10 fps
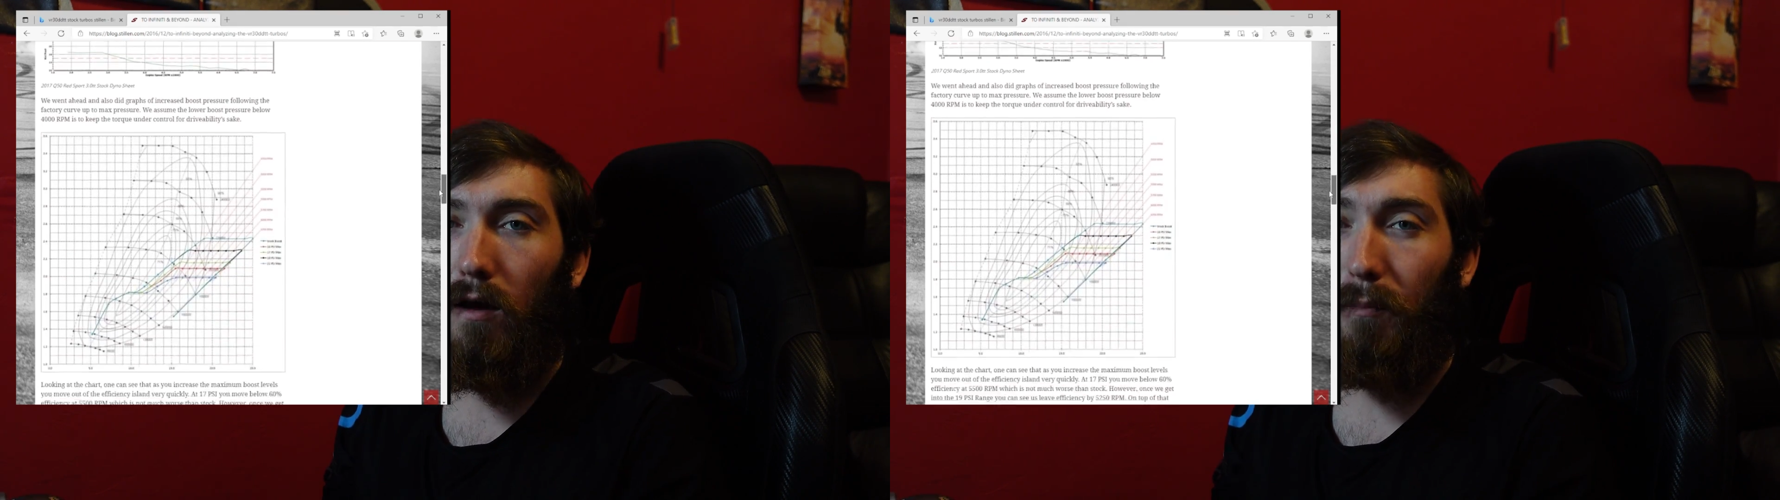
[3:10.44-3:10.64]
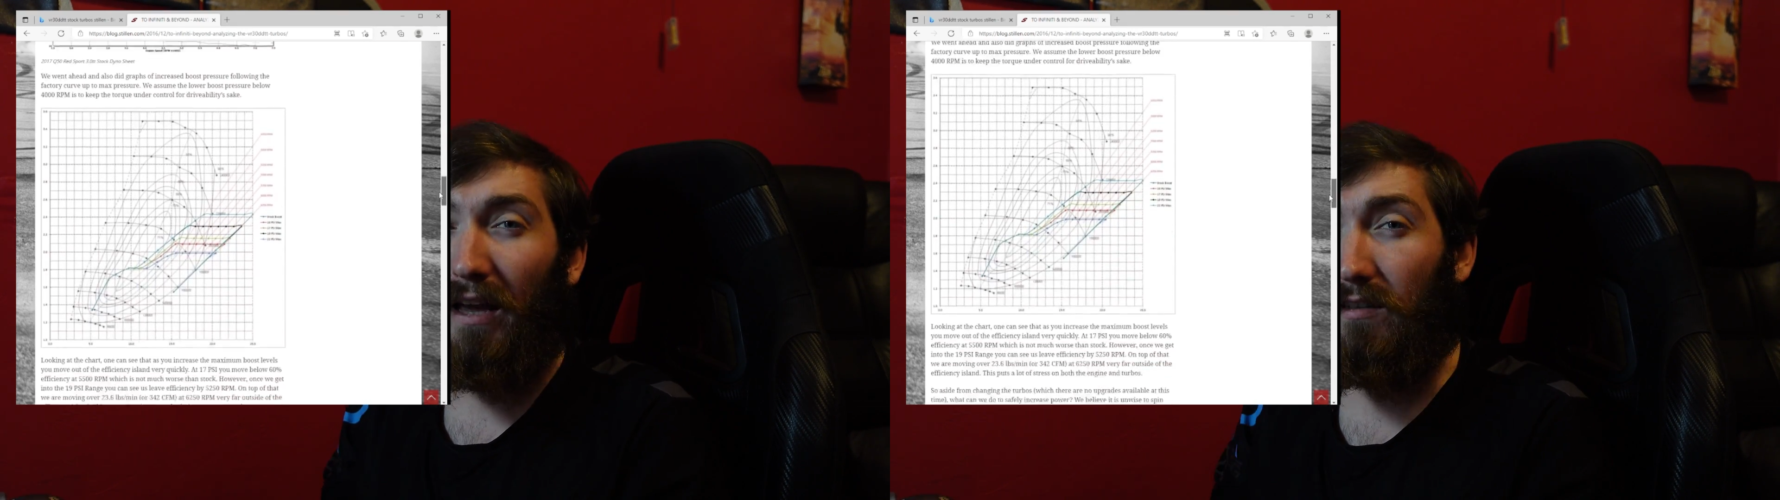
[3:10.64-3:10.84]

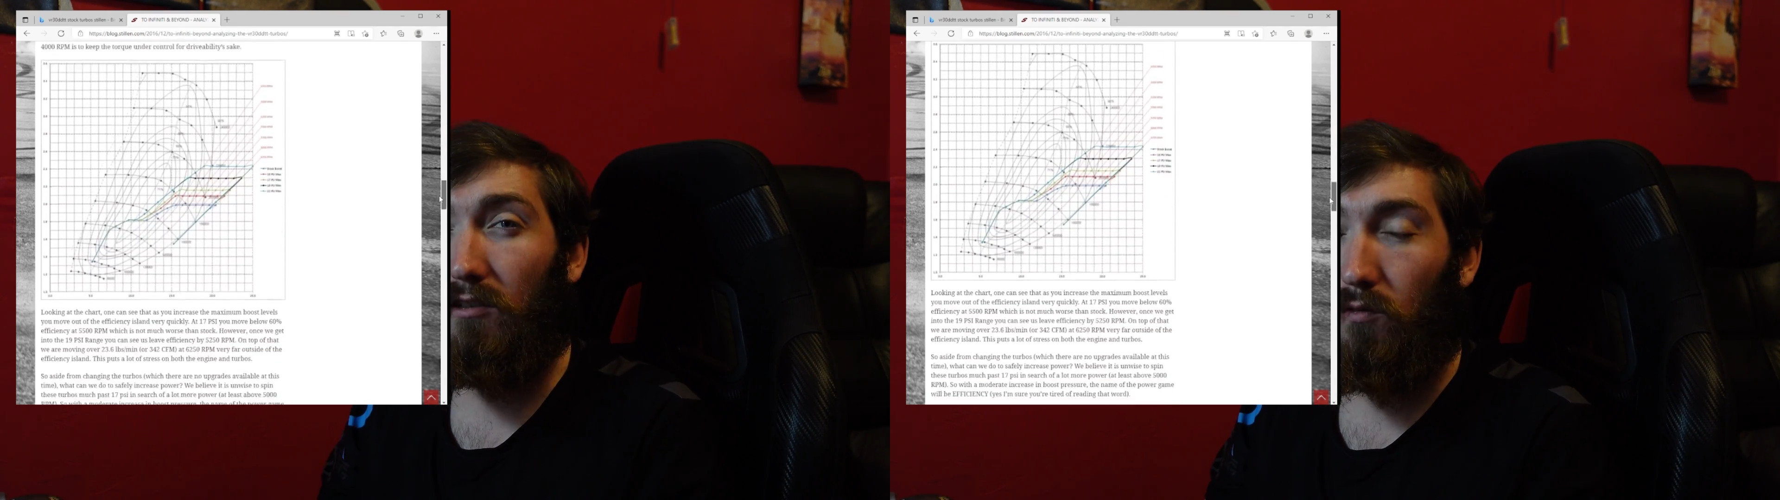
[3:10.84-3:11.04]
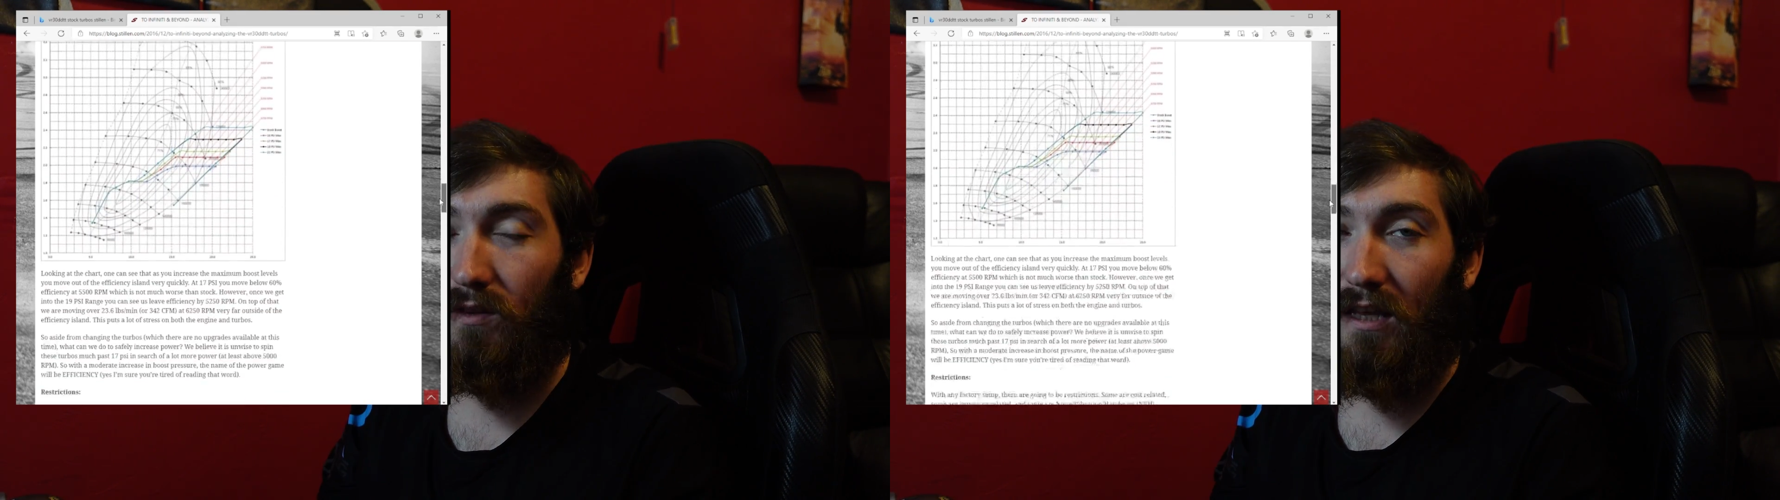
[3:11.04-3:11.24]
Basically
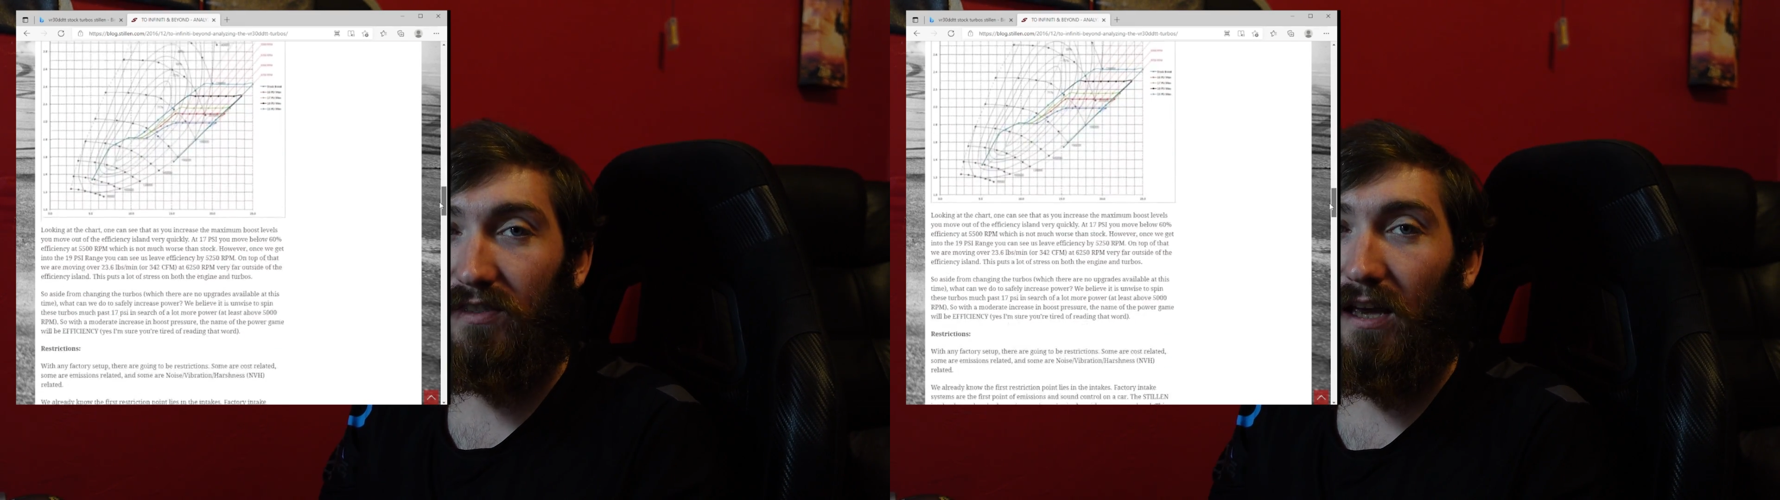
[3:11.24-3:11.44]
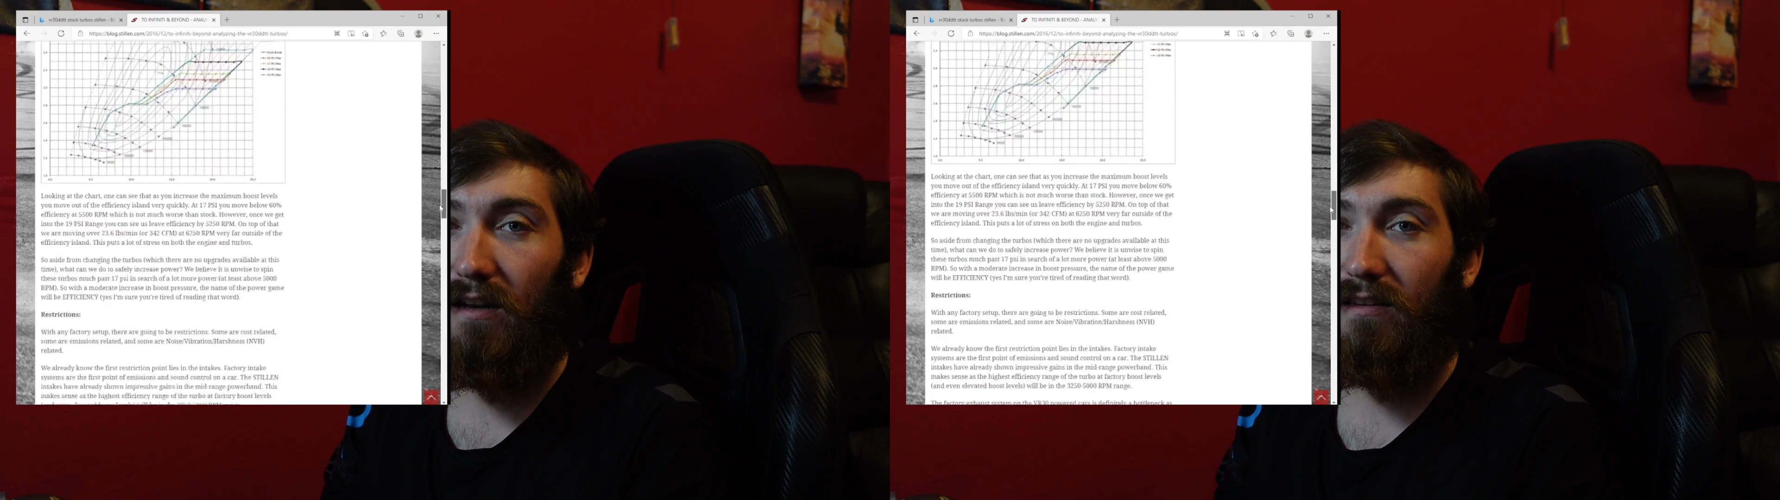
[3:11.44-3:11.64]
just what they've
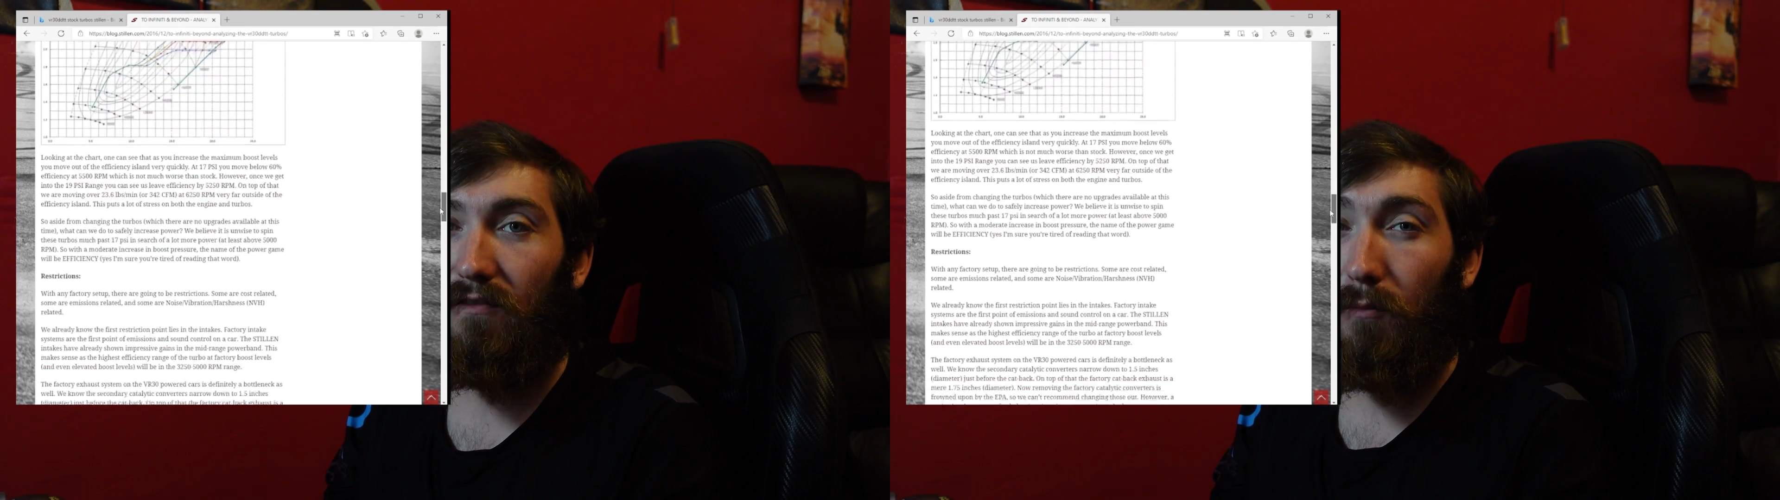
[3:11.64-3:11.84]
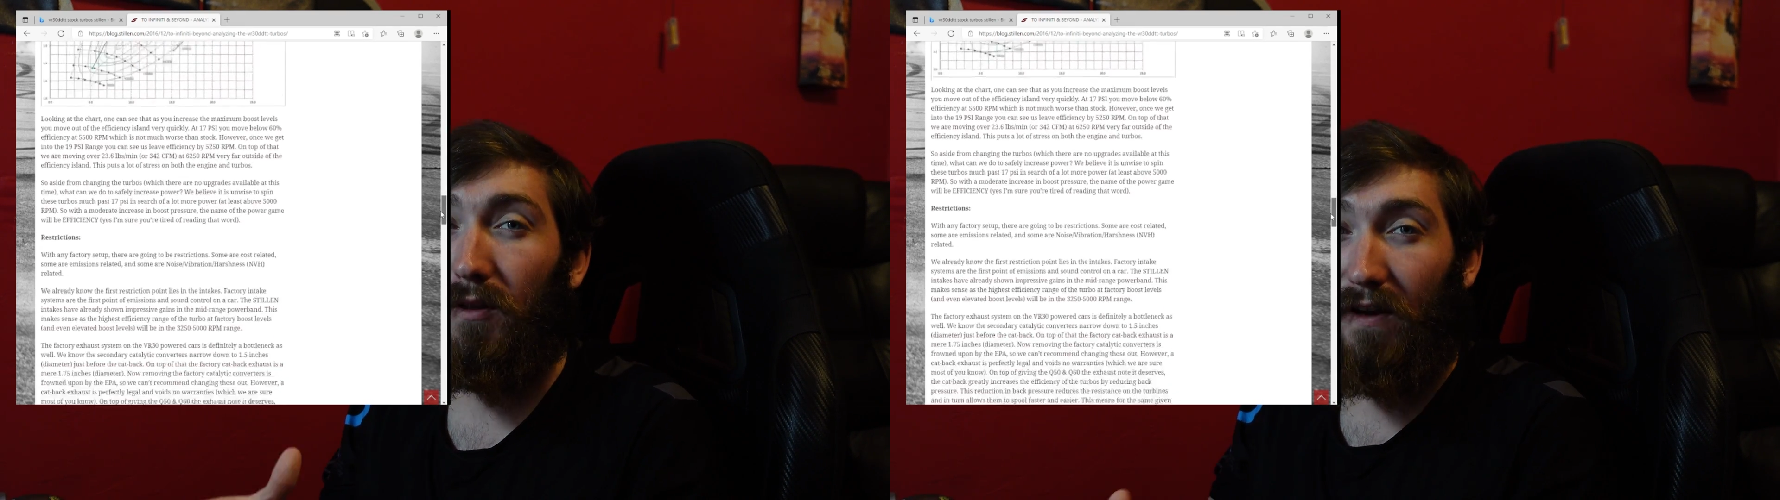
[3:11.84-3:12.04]
said is that
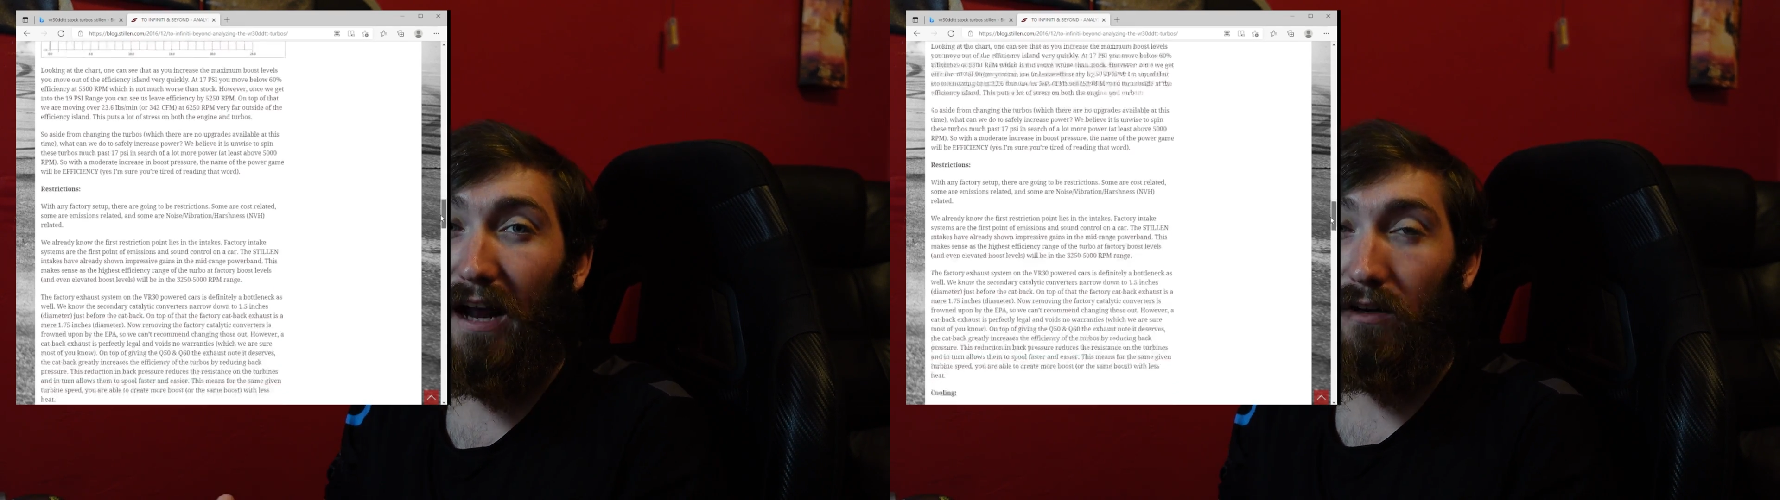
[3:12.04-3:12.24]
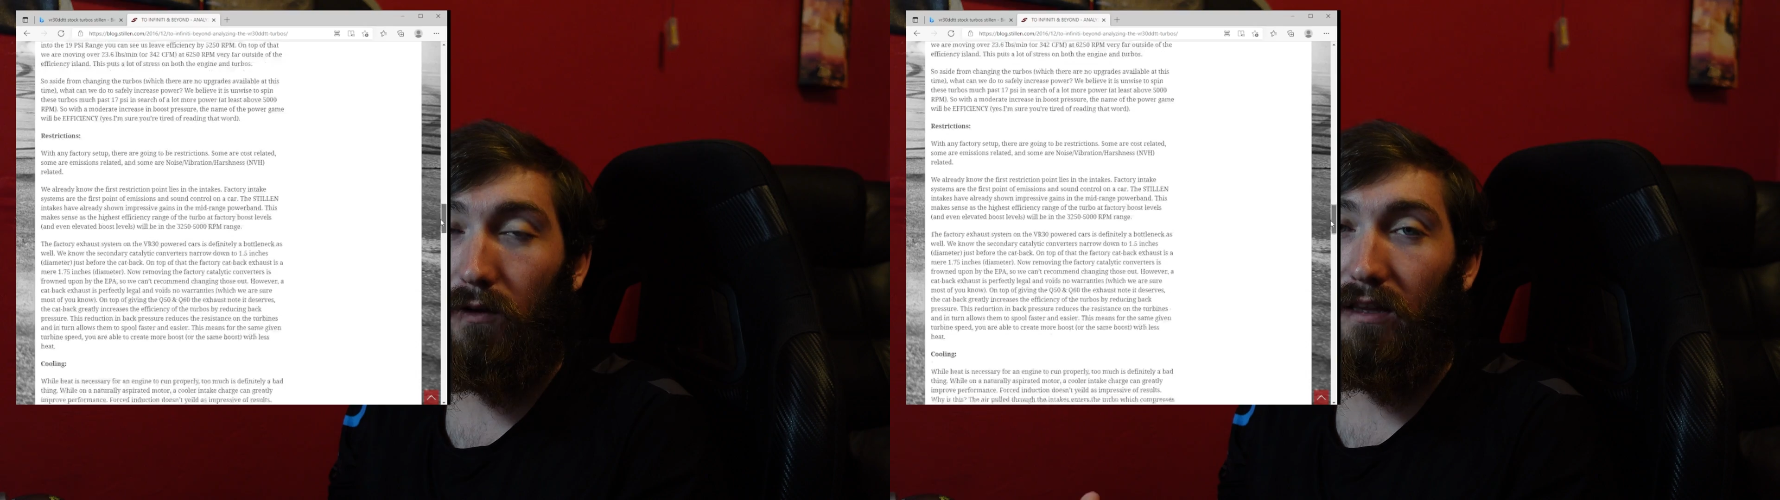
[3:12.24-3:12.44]
from the factory,